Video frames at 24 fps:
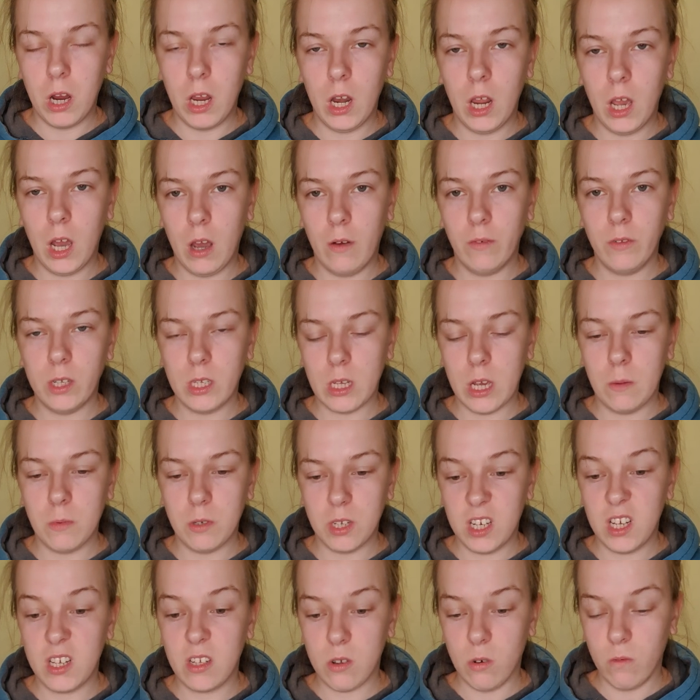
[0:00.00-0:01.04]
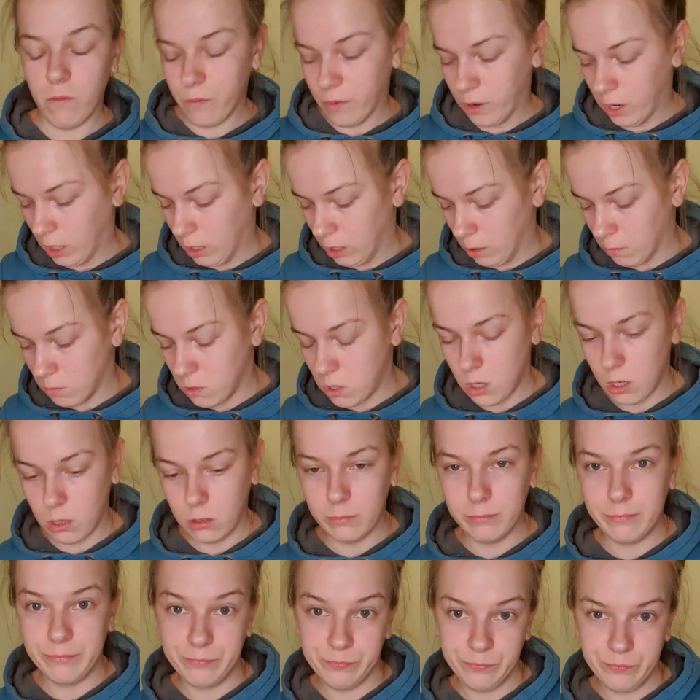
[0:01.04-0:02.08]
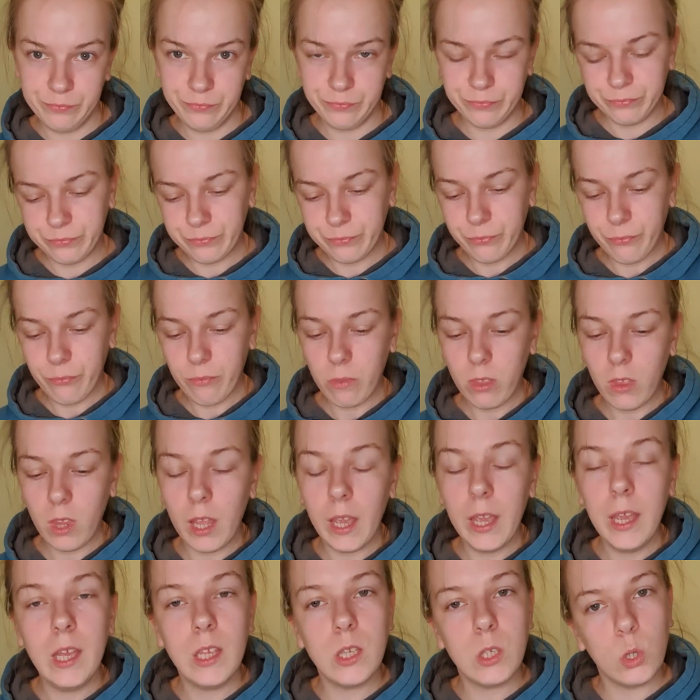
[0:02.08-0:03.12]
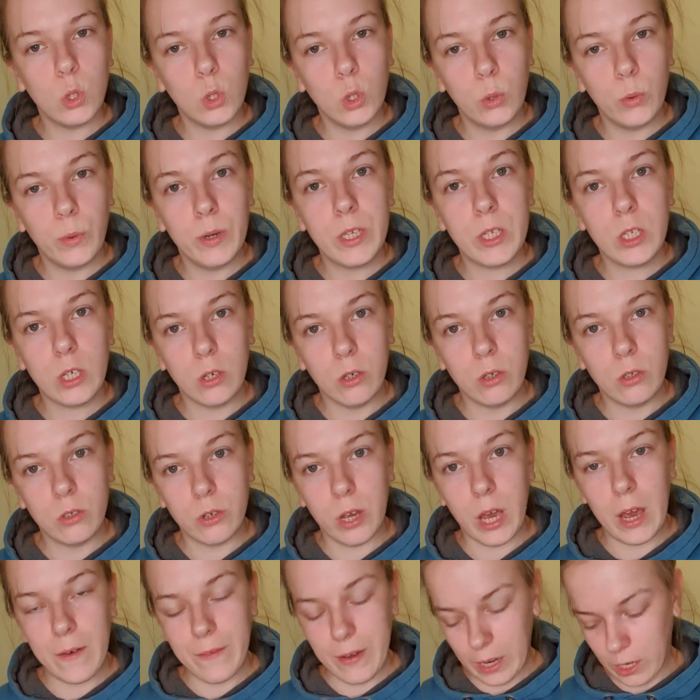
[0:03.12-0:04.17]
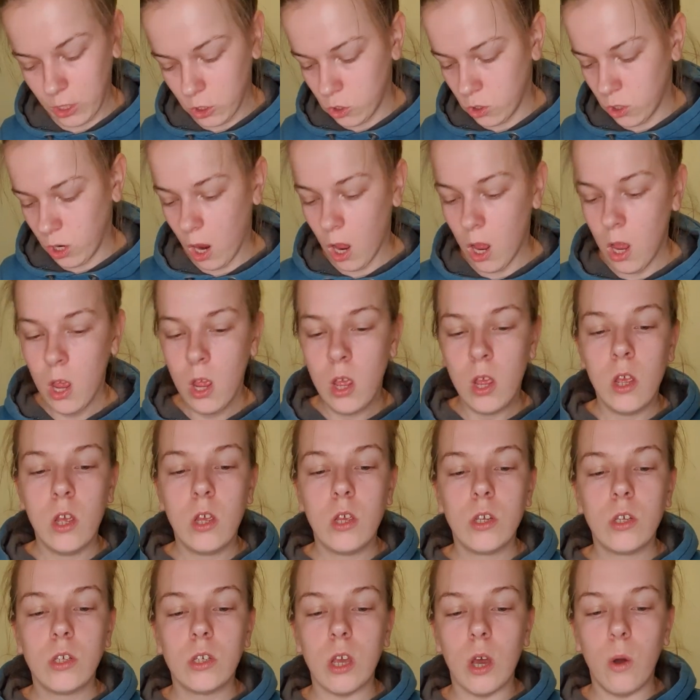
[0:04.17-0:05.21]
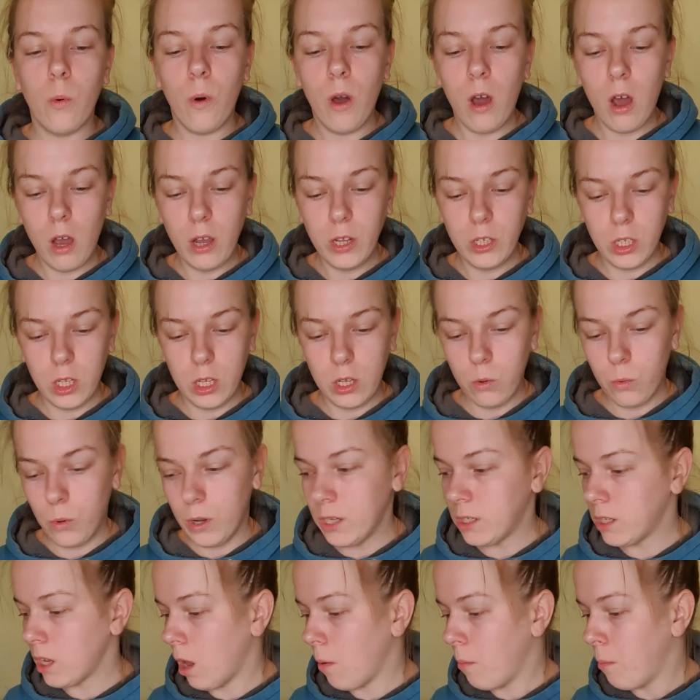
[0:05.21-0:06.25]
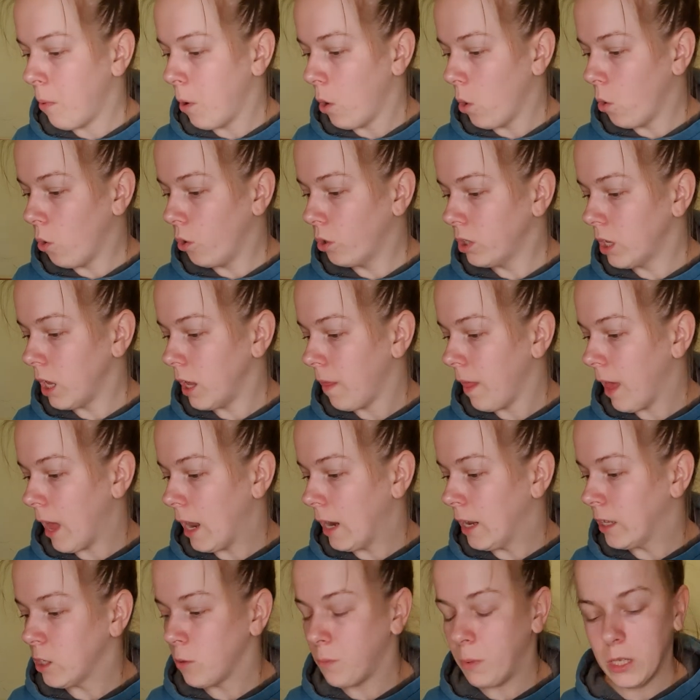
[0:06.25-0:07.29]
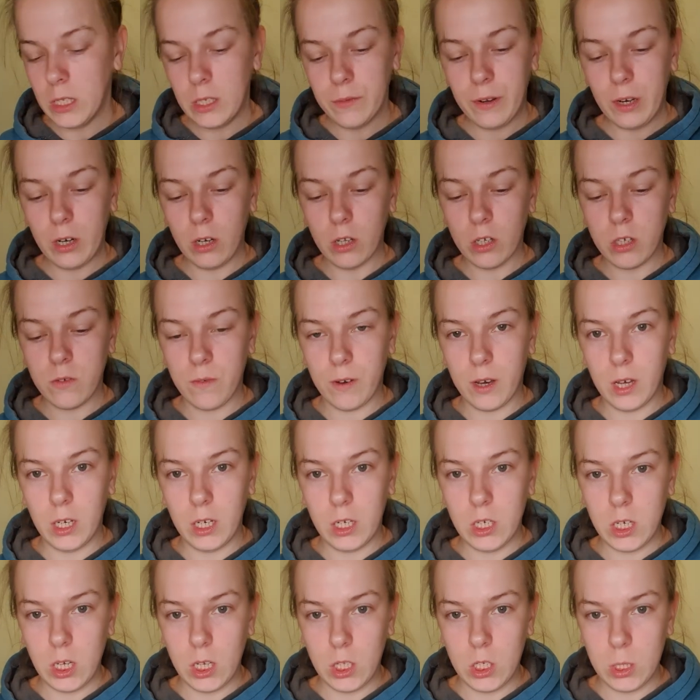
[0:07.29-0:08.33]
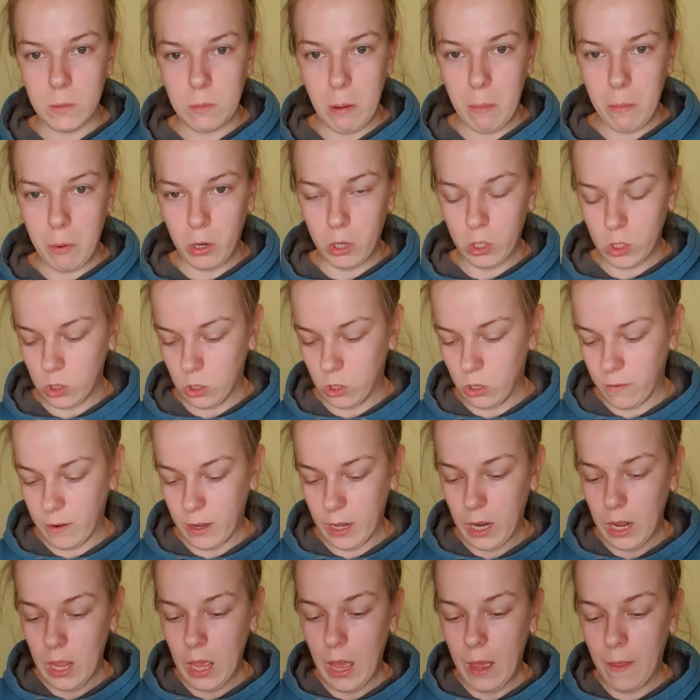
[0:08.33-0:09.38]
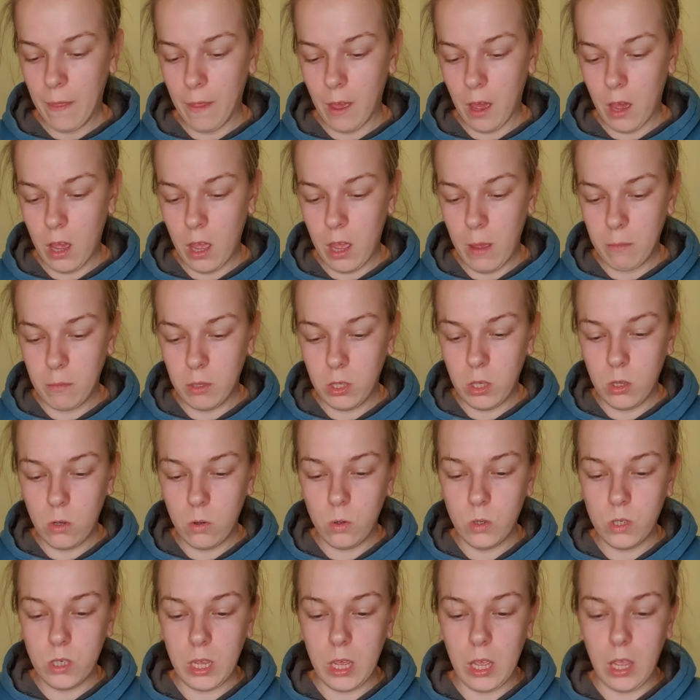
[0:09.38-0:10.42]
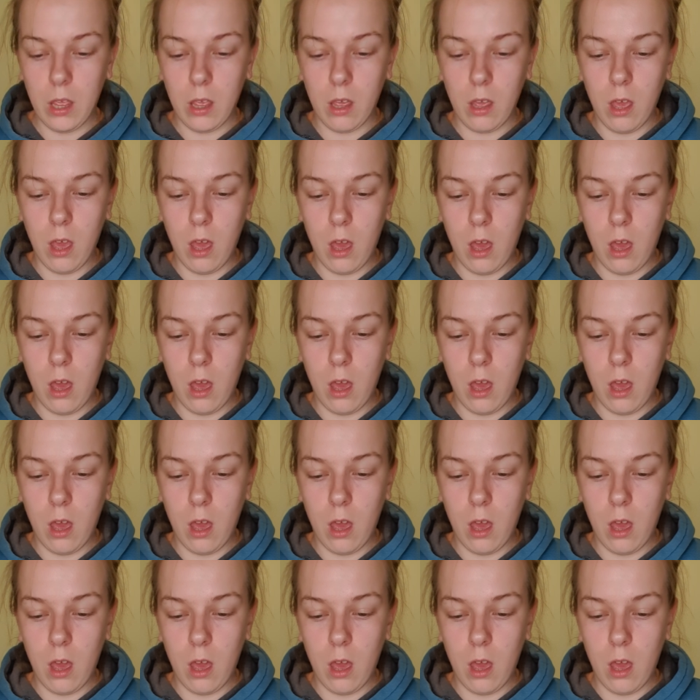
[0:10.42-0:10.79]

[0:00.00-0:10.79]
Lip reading: and half the times I just don't find them, so it's always good to have extra. So what I do is I poured that little bit of a gloss varnish into my pot already, and I am using